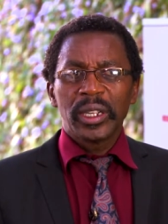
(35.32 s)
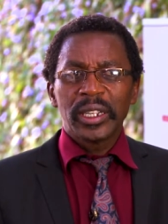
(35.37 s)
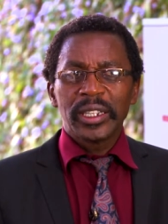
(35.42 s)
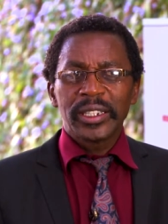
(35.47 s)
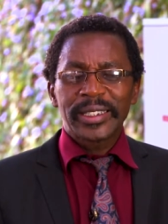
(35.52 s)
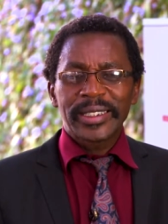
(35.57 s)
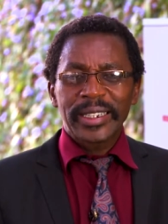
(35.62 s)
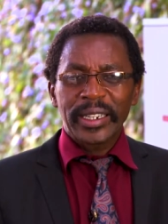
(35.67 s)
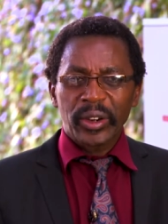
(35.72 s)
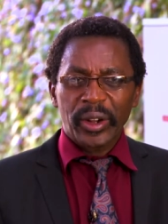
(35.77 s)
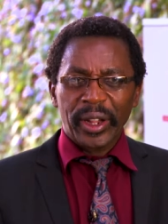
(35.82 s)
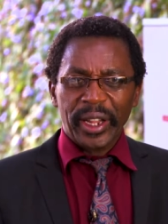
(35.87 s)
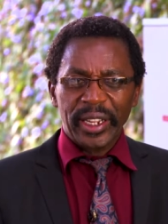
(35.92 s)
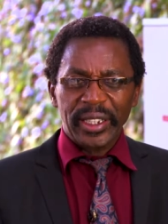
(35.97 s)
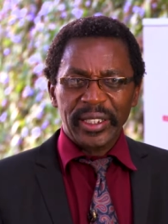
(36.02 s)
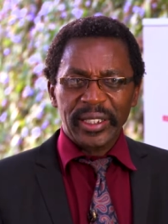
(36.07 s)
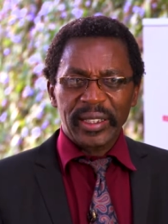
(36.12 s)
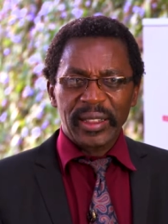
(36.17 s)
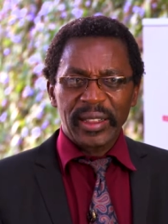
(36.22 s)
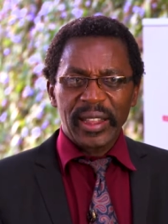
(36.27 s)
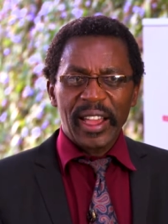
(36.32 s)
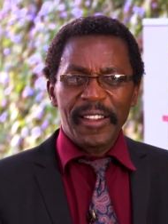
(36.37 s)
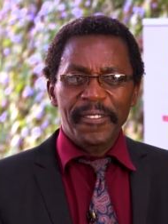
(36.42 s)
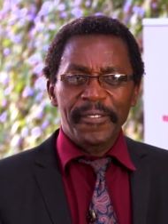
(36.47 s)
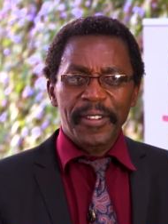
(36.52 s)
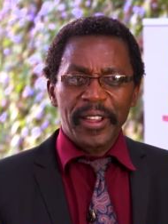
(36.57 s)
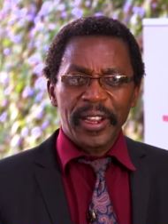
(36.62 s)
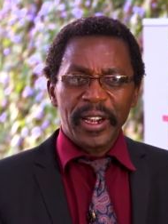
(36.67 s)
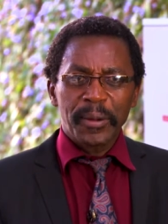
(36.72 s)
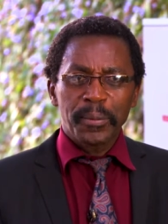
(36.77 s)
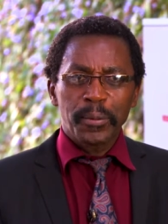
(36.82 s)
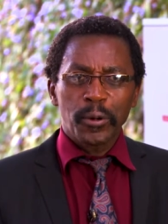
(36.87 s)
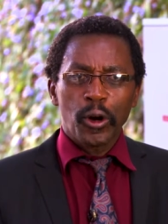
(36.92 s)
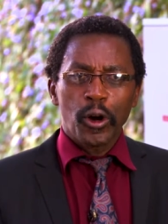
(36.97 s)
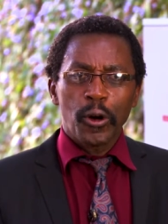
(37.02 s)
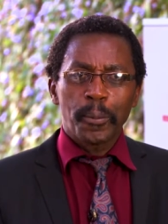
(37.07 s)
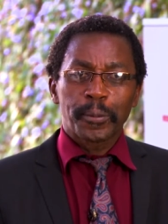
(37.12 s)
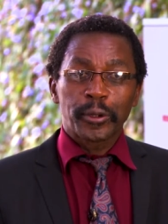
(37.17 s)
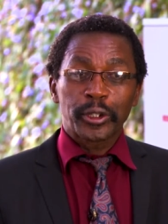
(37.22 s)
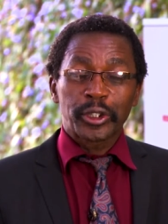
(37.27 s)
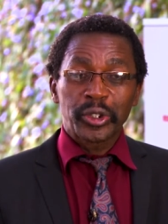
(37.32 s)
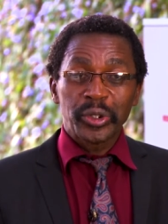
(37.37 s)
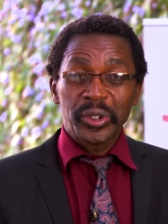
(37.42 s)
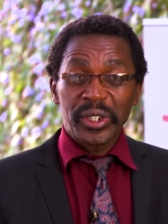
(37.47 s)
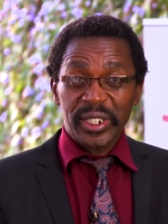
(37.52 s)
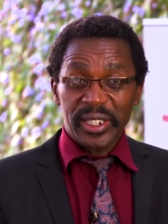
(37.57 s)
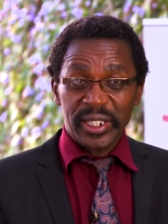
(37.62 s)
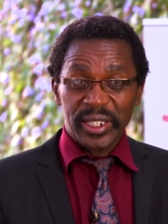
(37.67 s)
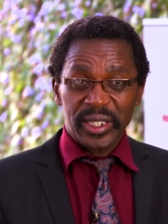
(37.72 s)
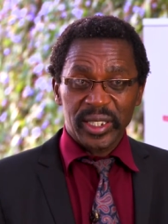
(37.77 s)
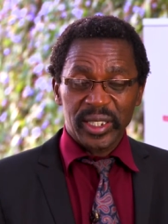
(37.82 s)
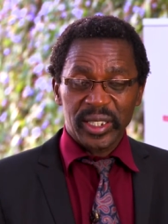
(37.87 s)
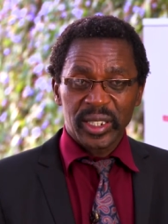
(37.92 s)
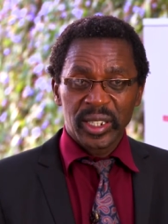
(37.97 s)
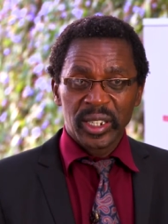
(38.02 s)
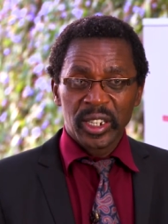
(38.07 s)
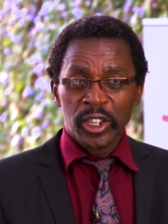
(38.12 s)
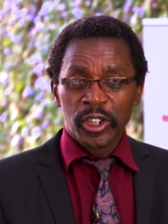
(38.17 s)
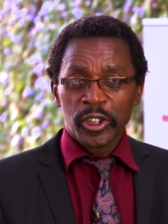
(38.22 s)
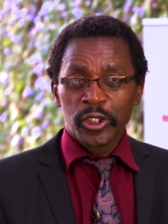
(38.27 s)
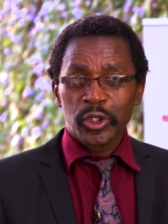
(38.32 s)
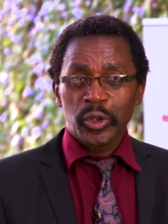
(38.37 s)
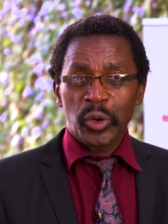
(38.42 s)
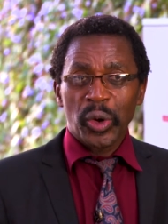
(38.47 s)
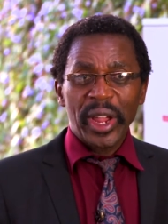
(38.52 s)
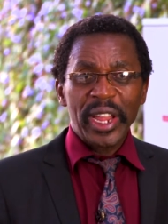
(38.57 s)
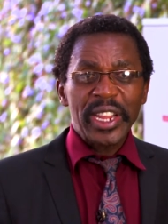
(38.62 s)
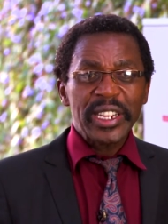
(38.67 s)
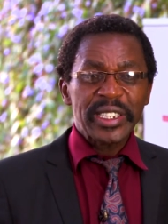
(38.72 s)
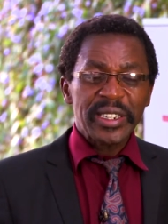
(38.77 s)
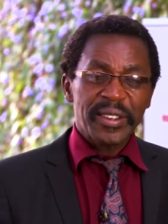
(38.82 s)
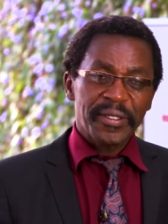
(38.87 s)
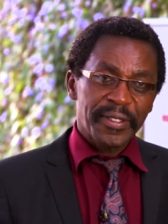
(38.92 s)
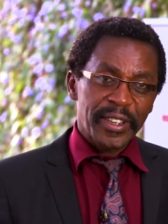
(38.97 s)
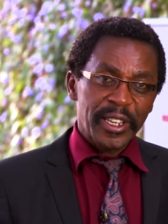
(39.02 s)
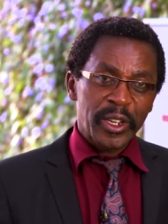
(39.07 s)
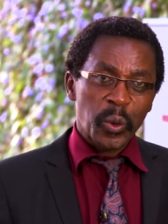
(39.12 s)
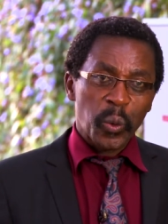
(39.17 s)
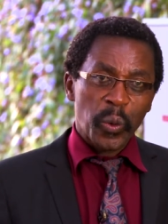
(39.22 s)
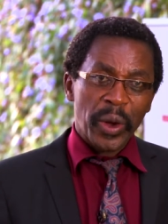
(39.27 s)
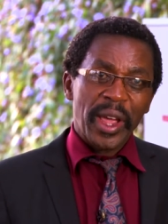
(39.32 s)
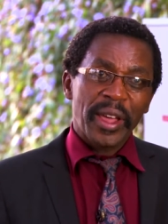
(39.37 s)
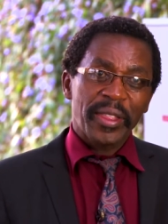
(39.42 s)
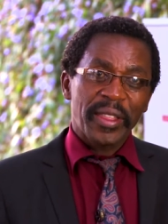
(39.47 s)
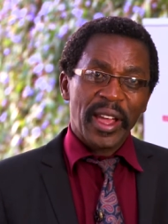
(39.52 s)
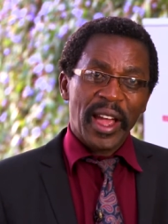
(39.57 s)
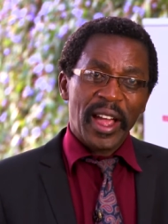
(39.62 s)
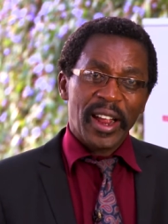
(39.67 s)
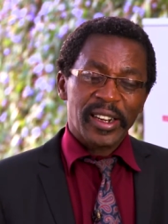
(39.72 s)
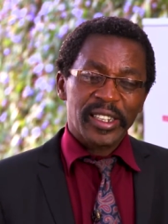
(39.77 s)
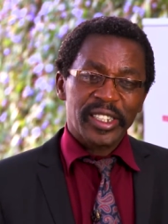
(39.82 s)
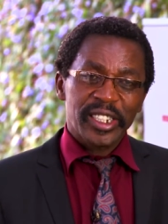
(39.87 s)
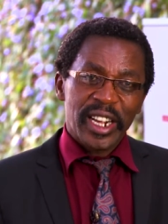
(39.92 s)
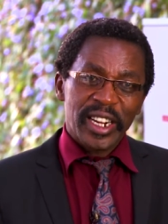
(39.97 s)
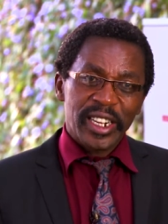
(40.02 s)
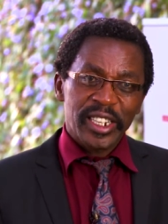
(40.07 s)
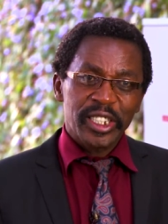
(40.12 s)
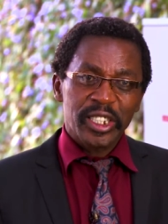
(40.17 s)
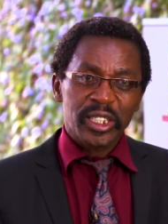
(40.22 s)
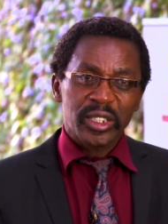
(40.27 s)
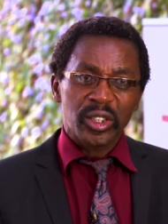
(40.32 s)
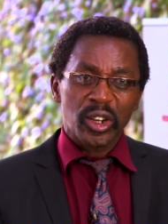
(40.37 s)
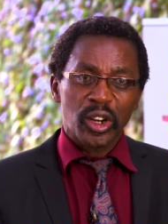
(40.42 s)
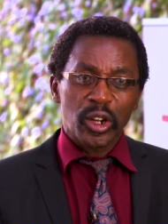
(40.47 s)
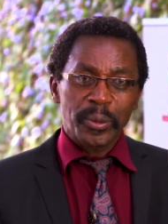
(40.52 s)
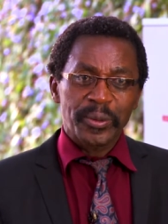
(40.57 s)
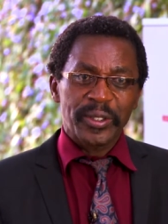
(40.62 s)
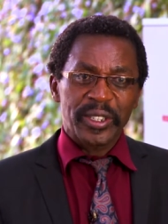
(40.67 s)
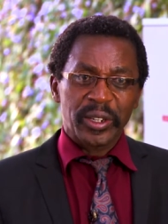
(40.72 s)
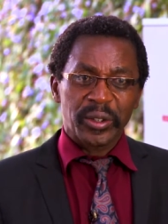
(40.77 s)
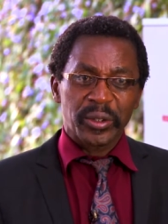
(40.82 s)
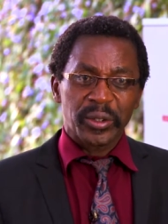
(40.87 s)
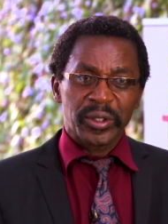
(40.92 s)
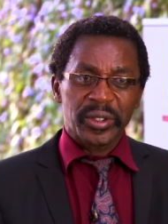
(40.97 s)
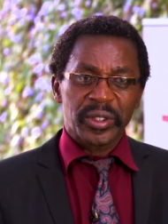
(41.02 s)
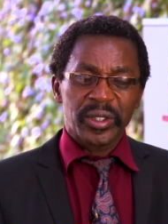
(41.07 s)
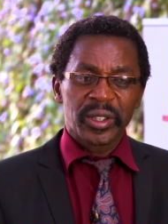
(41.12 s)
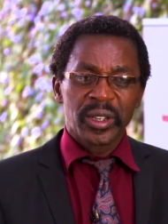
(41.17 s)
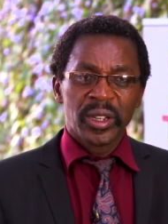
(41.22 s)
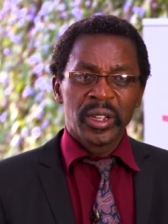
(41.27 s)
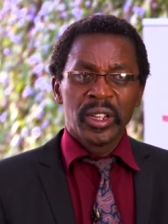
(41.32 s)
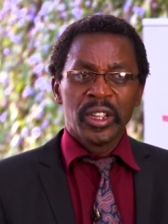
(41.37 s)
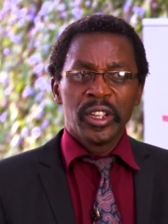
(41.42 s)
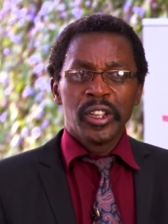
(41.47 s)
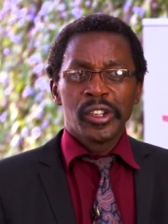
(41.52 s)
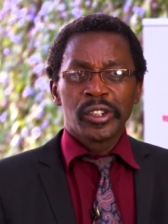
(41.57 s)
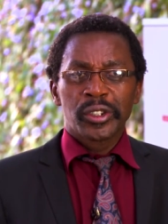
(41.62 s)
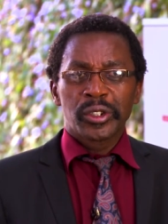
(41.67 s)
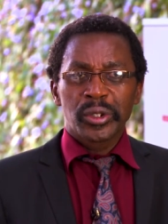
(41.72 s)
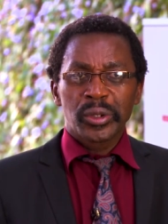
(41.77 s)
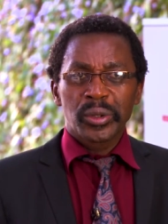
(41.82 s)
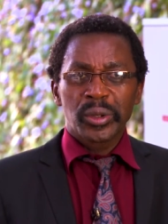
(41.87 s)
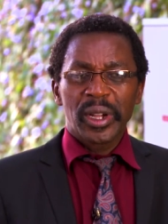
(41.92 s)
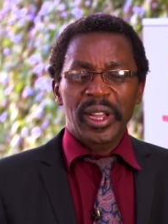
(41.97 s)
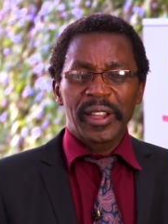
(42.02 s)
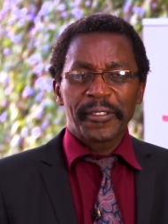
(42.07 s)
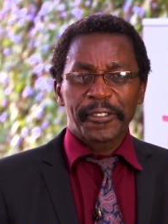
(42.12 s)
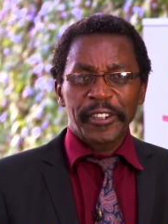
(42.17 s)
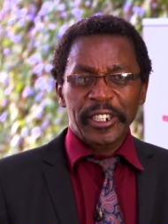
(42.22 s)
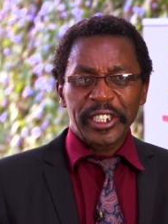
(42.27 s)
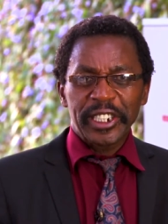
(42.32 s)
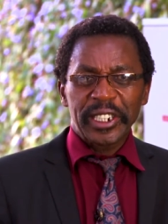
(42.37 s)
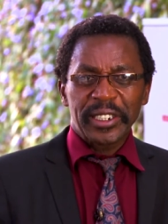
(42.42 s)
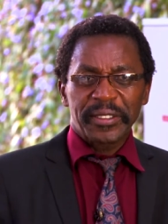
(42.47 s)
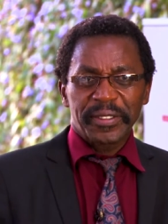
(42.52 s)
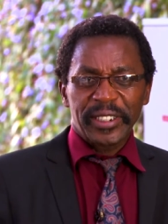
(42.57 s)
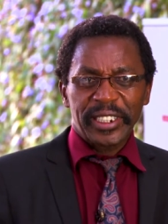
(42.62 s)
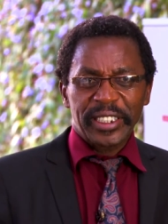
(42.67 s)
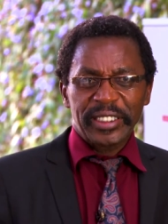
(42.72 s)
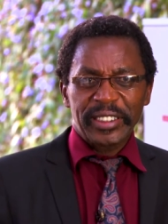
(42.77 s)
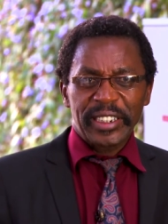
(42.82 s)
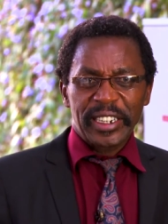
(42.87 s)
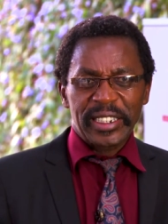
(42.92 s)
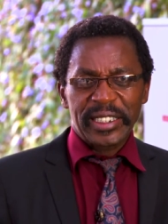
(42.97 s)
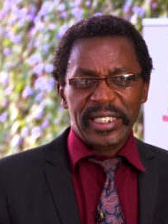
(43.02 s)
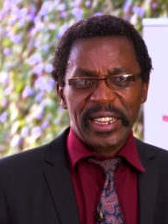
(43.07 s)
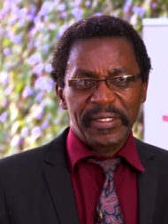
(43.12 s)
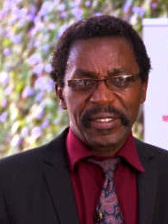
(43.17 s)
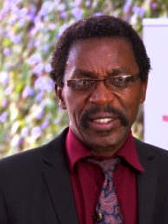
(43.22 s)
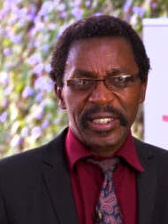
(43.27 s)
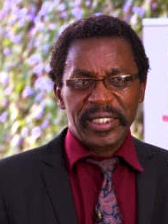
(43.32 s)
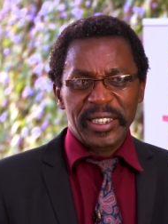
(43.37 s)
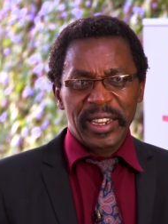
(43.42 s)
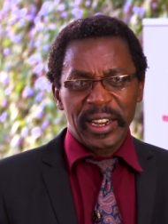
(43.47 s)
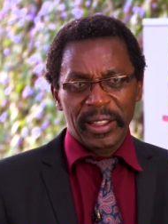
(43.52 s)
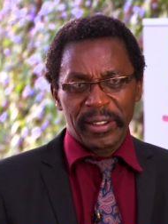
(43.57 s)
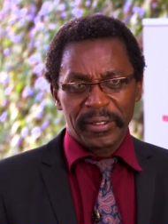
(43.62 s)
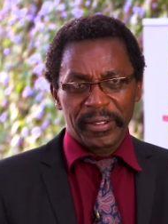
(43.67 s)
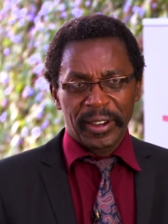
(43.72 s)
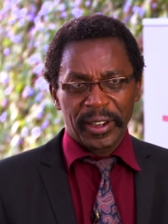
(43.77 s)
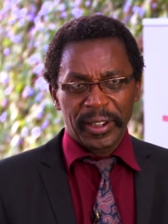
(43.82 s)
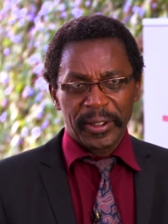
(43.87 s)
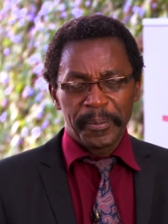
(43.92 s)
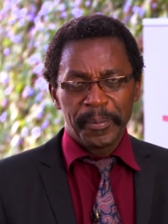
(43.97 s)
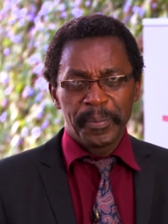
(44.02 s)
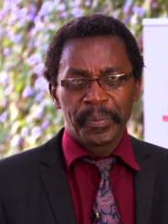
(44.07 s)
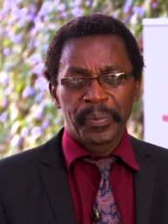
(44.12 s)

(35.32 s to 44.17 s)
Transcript: interrogate the available opportunities to intervene where there are challenges or obstacles to efficient veterinary service delivery.